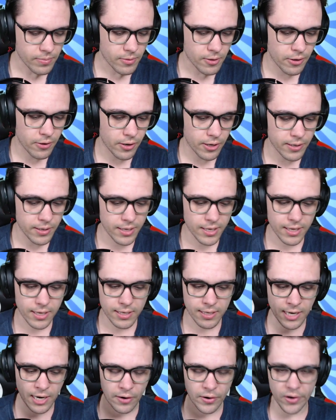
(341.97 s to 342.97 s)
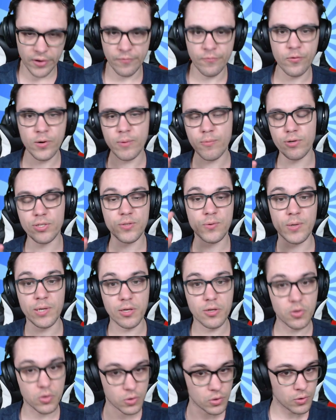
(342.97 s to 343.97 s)
All right, now if we were to
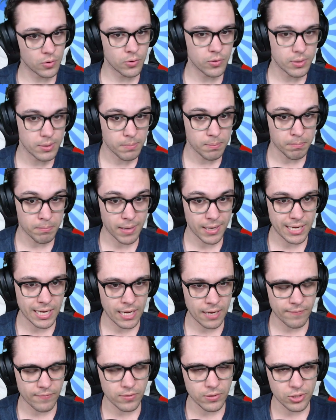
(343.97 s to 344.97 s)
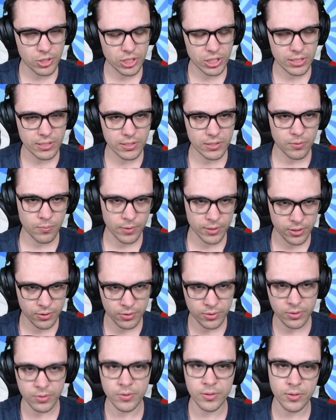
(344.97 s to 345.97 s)
include mega evolutions, so when you
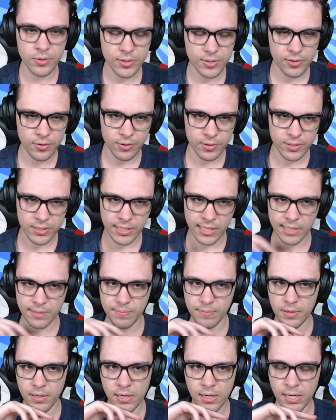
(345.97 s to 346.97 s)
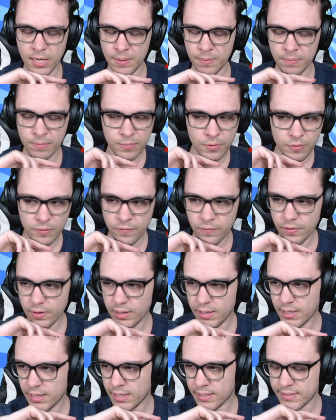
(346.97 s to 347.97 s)
do use your sync move
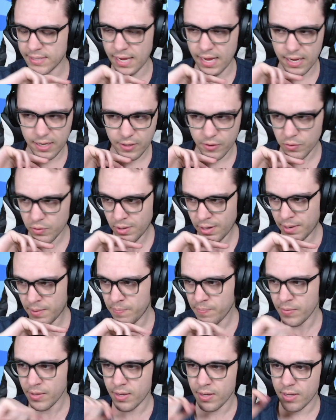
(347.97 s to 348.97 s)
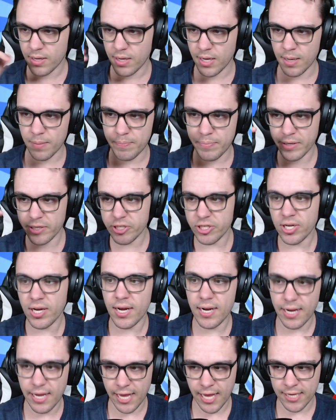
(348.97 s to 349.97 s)
attack, okay,
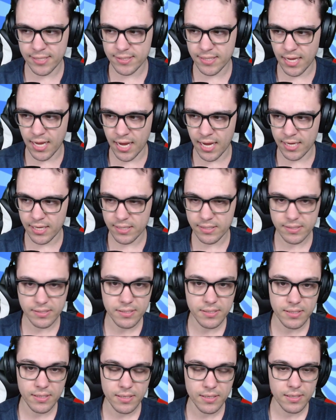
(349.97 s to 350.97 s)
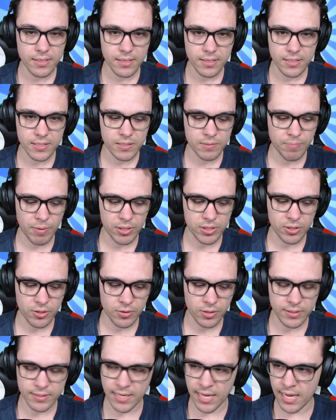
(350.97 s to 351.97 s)
Pidgeot has the highest
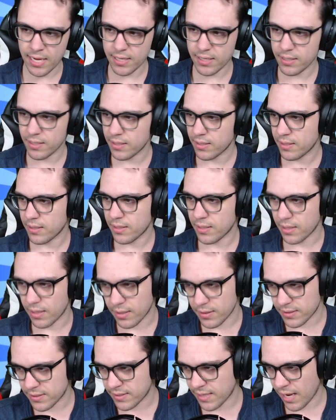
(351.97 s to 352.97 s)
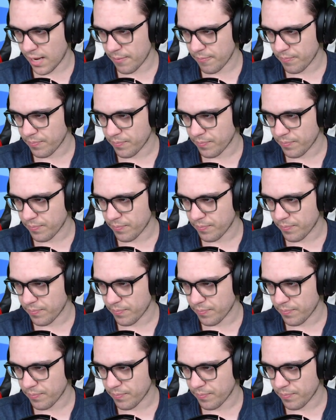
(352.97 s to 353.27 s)
special attack stat,